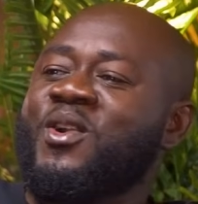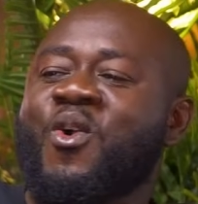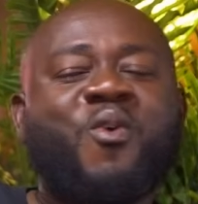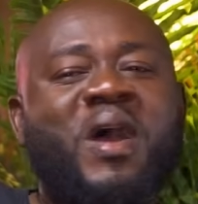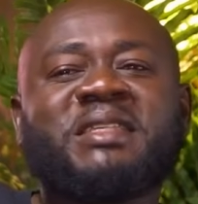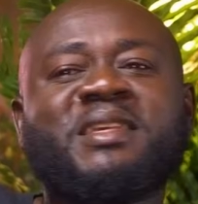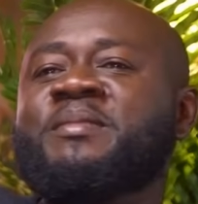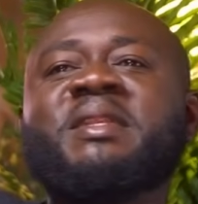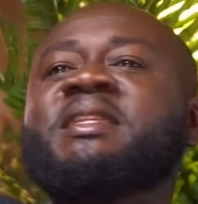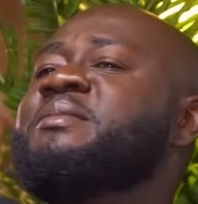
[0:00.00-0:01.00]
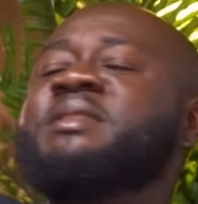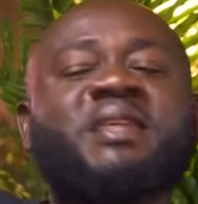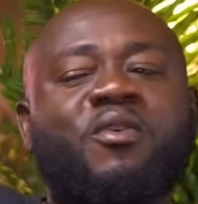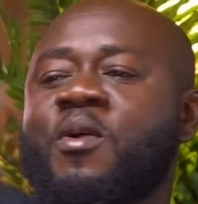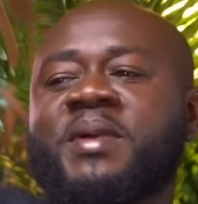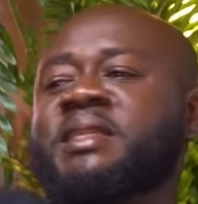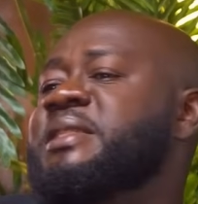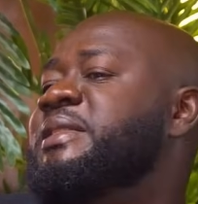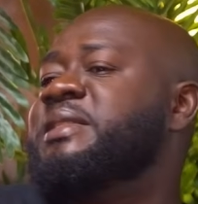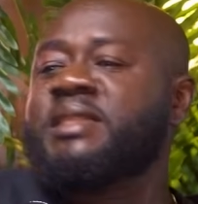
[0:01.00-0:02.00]
or was the minimum comedy
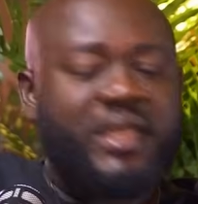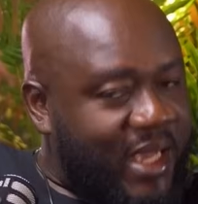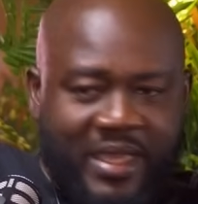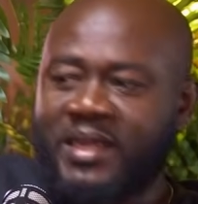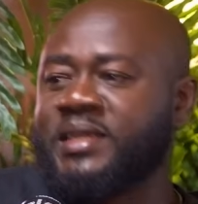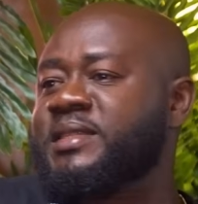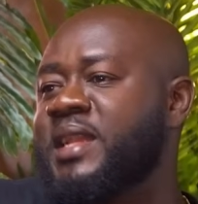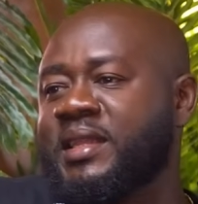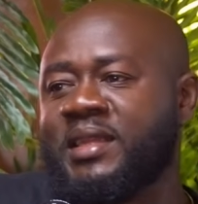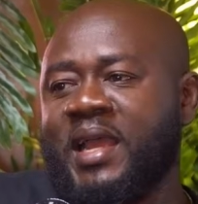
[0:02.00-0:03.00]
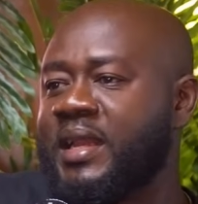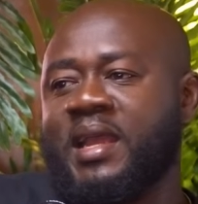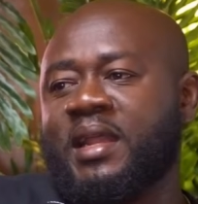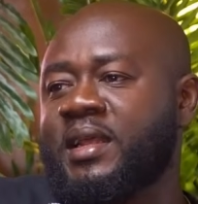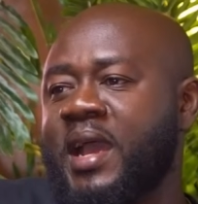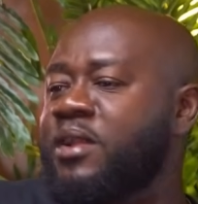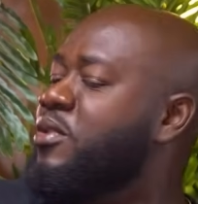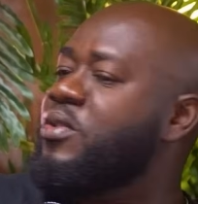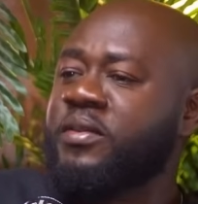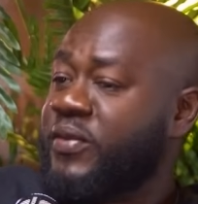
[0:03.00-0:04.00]
dear there's nothing like that I don't
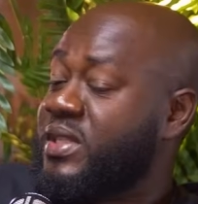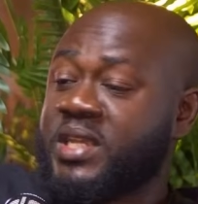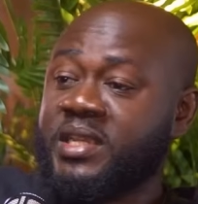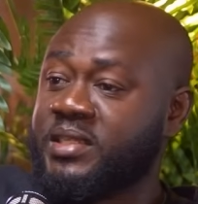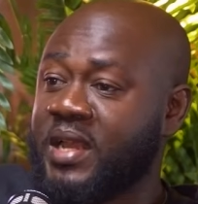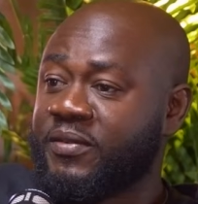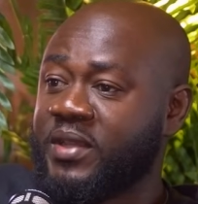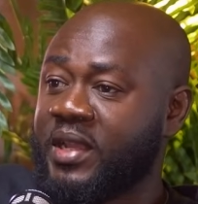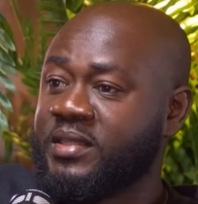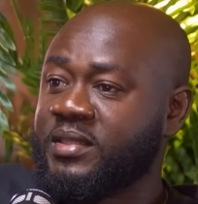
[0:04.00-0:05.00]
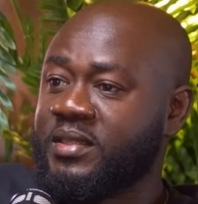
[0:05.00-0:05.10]
know if it changed after us